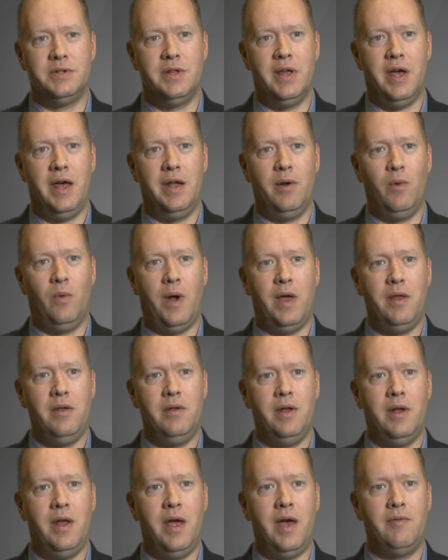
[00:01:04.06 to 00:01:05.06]
is that rather
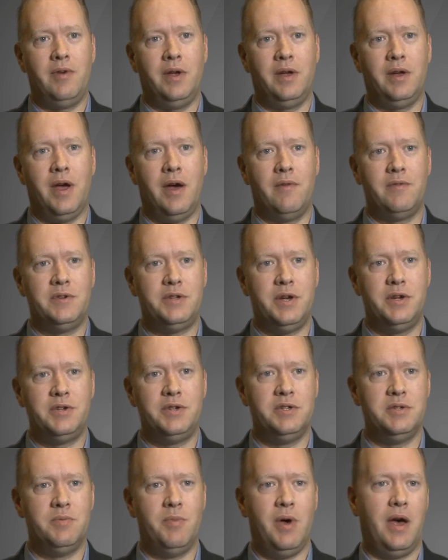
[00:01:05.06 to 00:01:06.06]
than having
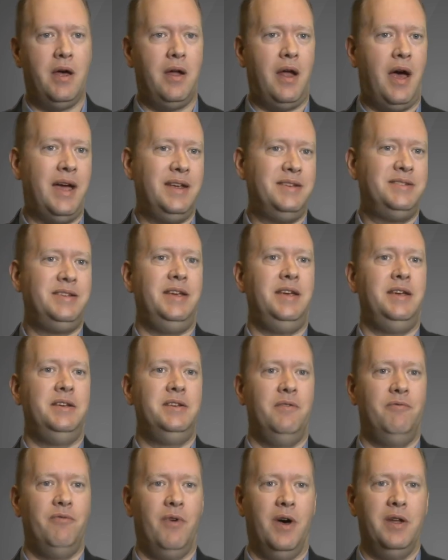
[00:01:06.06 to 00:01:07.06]
conversations about IT
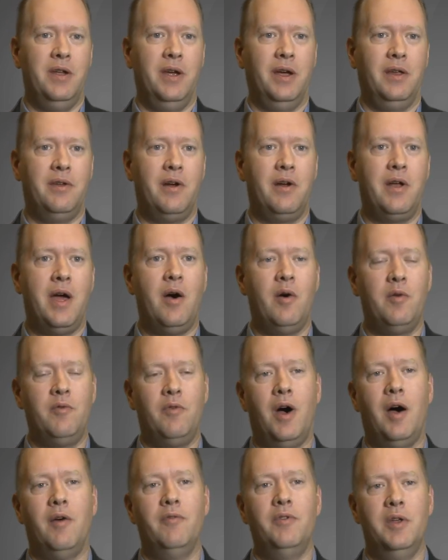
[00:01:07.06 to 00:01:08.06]
funding, they're now
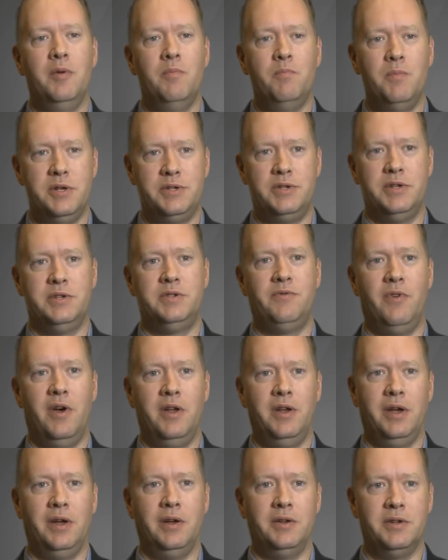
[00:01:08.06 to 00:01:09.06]
involved in business
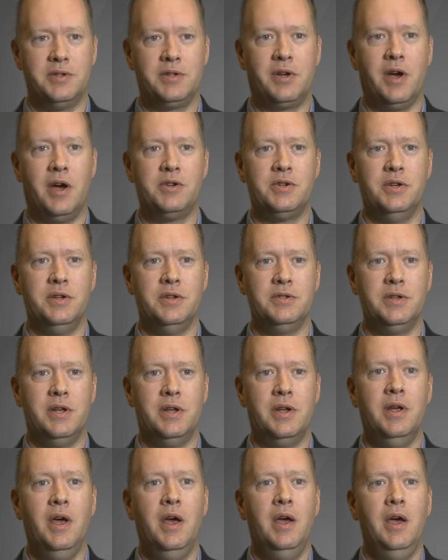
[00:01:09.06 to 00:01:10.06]
funding discussions,
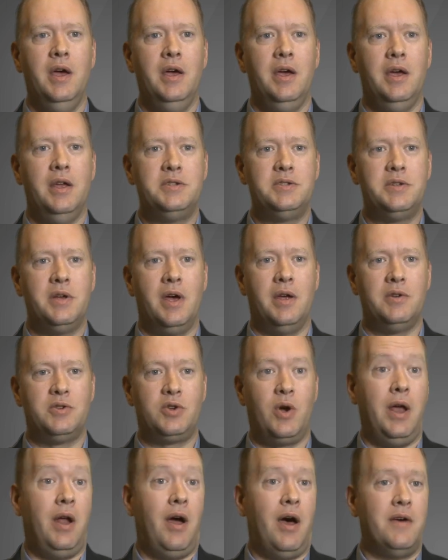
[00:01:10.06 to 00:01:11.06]
and it's uh,
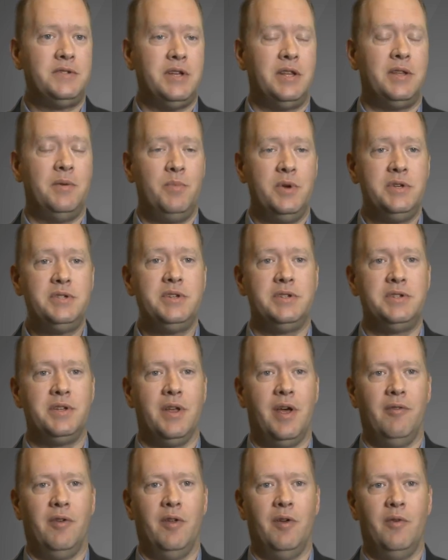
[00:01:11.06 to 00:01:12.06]
trade-offs at the business
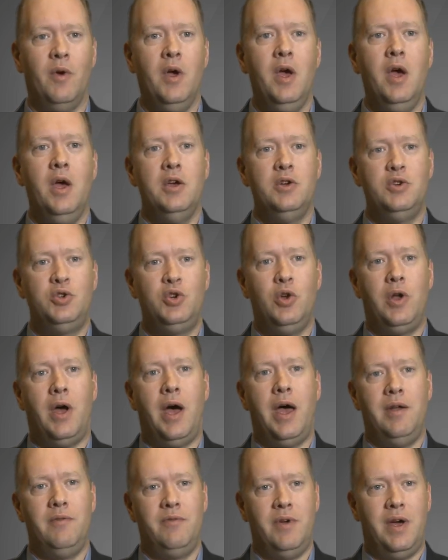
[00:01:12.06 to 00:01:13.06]
level. Of, should
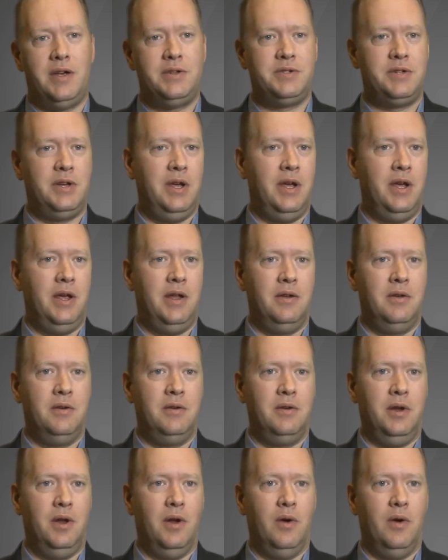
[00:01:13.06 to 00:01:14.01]
I invest in